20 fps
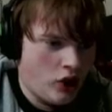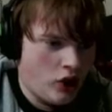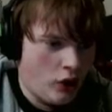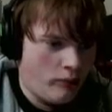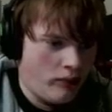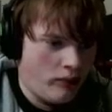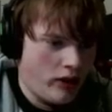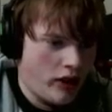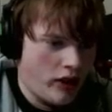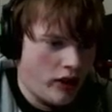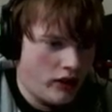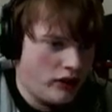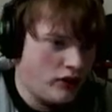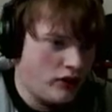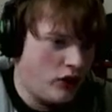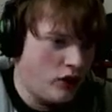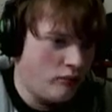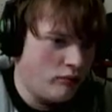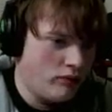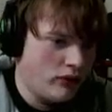Stupid is,
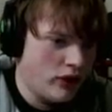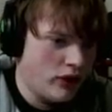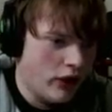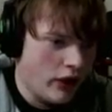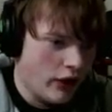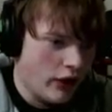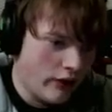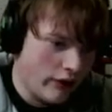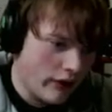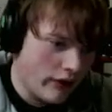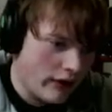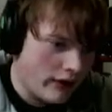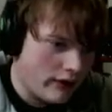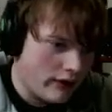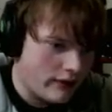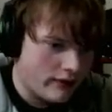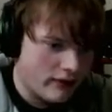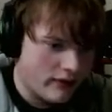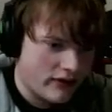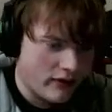stupid does.
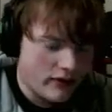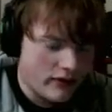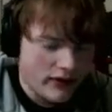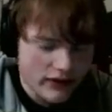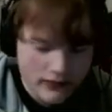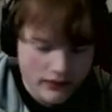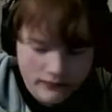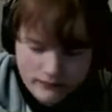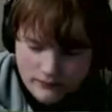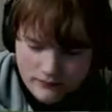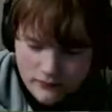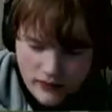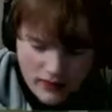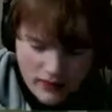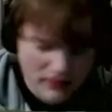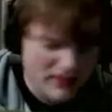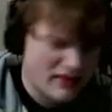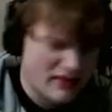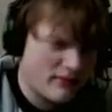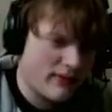Let's go in here.
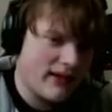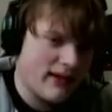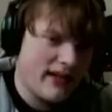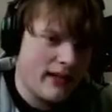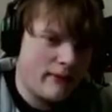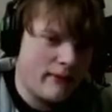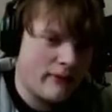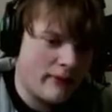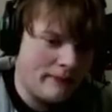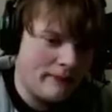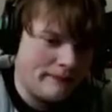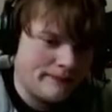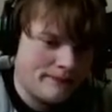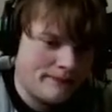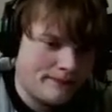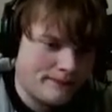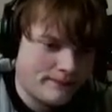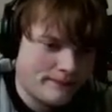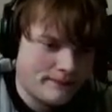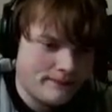Wait, is this where I came from?
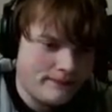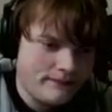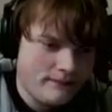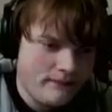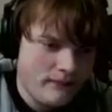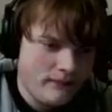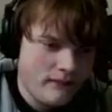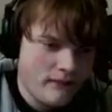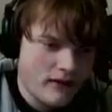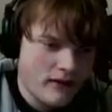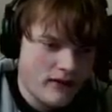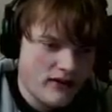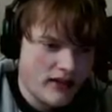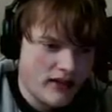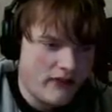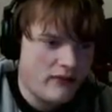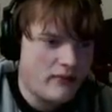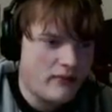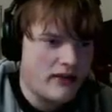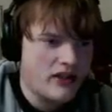
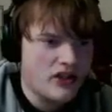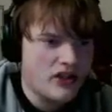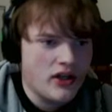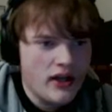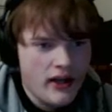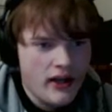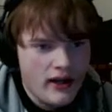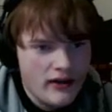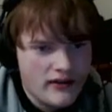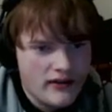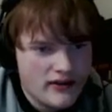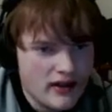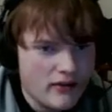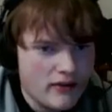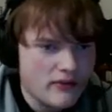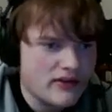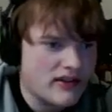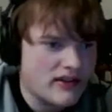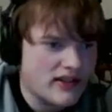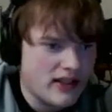Son of a bitch.
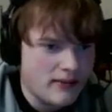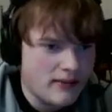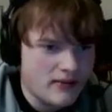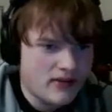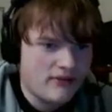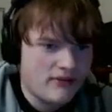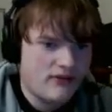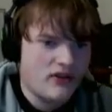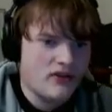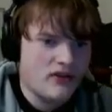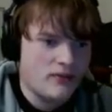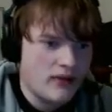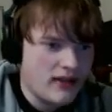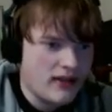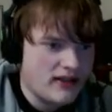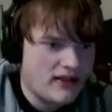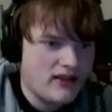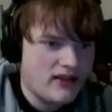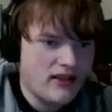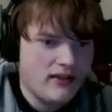Sign was the same as the first one I
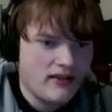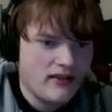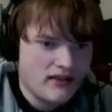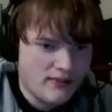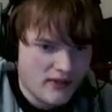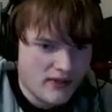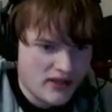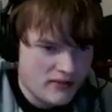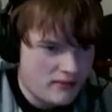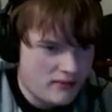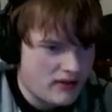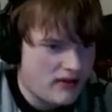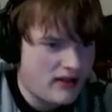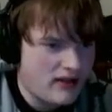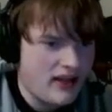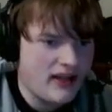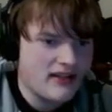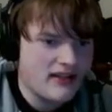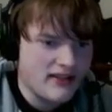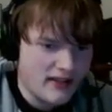had seen. This must have been
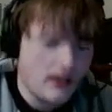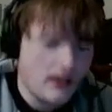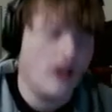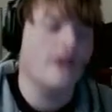the exit.